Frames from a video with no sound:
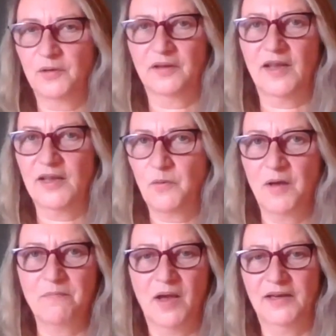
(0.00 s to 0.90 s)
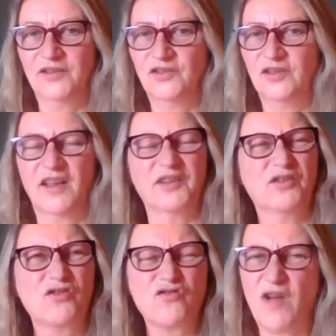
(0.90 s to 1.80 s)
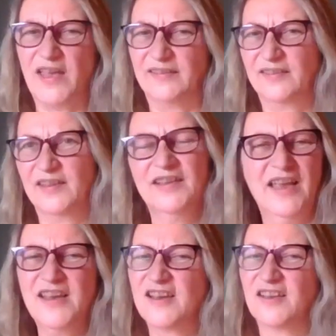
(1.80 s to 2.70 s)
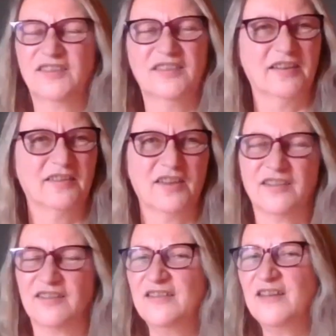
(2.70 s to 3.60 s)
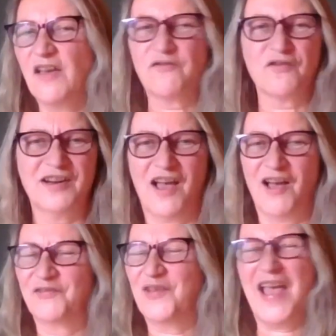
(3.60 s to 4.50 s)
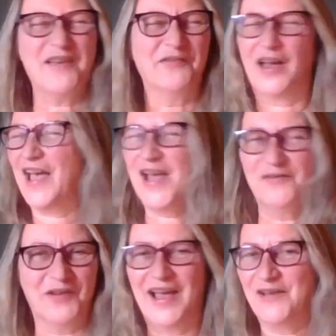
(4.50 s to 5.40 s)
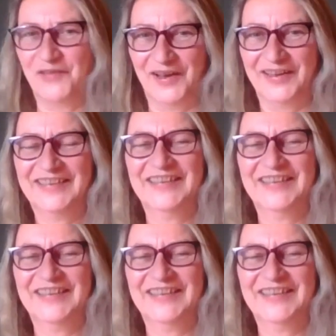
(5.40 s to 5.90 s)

And I say the word money, and she's like, stressed, inconsistent, never enough, ever, ever, ever.